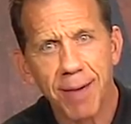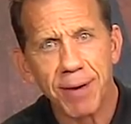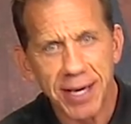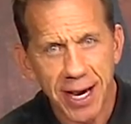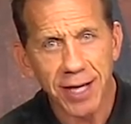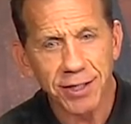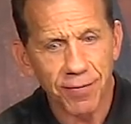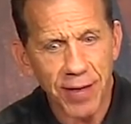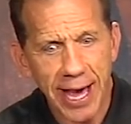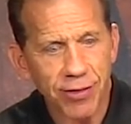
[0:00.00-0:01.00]
Because
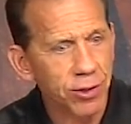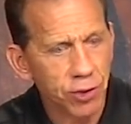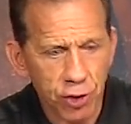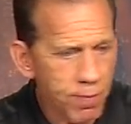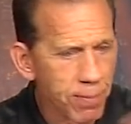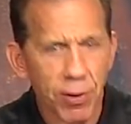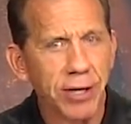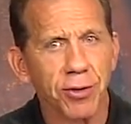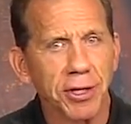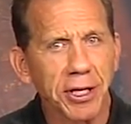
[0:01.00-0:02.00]
of that, they're super
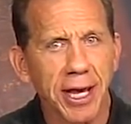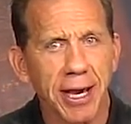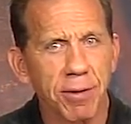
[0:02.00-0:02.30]
bright during the day.